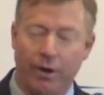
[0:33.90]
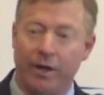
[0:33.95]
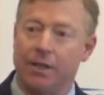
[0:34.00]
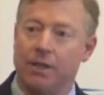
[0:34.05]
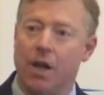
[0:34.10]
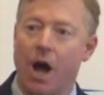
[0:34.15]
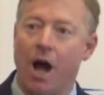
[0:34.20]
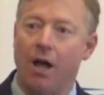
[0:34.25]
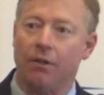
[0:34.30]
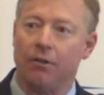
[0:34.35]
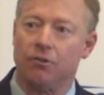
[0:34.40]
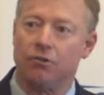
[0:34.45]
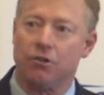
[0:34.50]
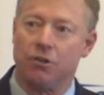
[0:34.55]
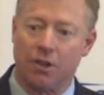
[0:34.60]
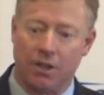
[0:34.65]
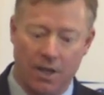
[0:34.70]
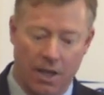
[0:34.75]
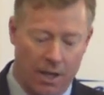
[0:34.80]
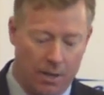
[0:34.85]
great
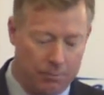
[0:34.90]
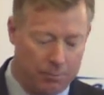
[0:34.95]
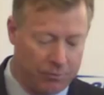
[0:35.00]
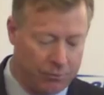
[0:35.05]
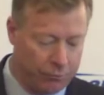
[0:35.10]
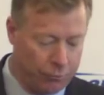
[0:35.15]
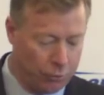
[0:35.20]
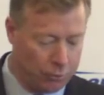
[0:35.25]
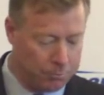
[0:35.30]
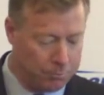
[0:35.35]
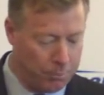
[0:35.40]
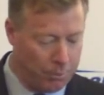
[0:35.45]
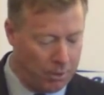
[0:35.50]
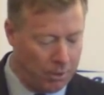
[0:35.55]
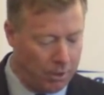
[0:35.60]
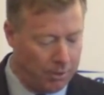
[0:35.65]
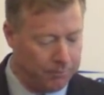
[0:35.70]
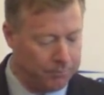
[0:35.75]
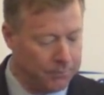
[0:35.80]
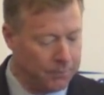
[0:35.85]
knowledge of the game of
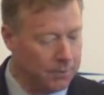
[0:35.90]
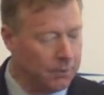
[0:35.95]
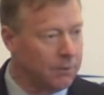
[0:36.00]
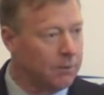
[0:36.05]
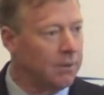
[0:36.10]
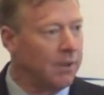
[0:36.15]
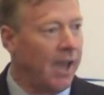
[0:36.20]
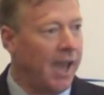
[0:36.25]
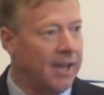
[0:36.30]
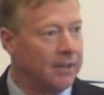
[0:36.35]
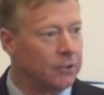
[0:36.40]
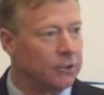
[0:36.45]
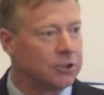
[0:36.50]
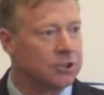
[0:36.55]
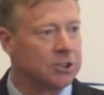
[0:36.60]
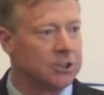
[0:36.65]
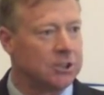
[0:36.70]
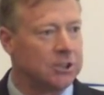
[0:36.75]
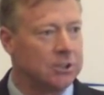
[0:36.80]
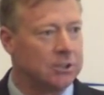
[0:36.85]
football,
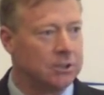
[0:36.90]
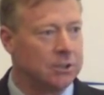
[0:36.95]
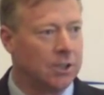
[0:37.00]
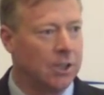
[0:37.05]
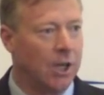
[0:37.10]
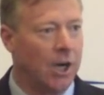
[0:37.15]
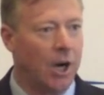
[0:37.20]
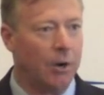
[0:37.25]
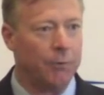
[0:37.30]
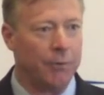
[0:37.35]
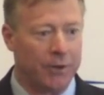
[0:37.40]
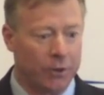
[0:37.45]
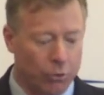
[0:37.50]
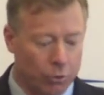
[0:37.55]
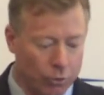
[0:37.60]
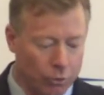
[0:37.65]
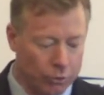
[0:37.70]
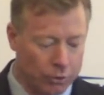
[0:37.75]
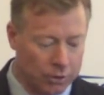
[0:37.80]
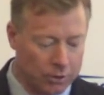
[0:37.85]
energy, a
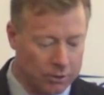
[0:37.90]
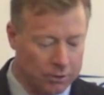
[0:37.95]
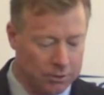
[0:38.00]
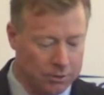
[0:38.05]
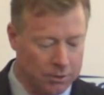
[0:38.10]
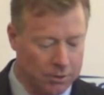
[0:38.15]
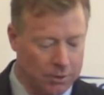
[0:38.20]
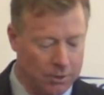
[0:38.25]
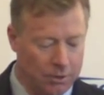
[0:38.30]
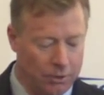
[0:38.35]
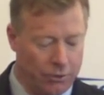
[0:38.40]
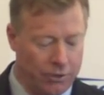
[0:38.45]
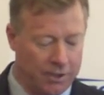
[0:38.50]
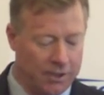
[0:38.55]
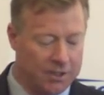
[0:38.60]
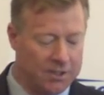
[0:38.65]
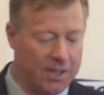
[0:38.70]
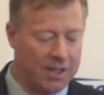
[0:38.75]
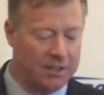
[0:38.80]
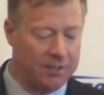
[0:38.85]
recruiter who
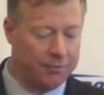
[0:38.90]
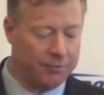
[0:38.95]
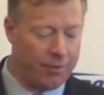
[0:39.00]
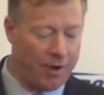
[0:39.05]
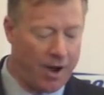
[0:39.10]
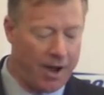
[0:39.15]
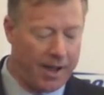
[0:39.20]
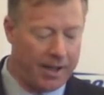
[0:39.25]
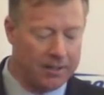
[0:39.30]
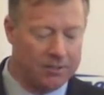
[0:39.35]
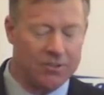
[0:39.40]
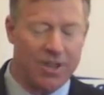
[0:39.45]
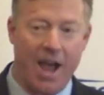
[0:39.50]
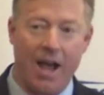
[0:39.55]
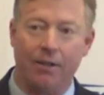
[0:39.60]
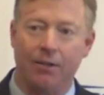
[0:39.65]
can identify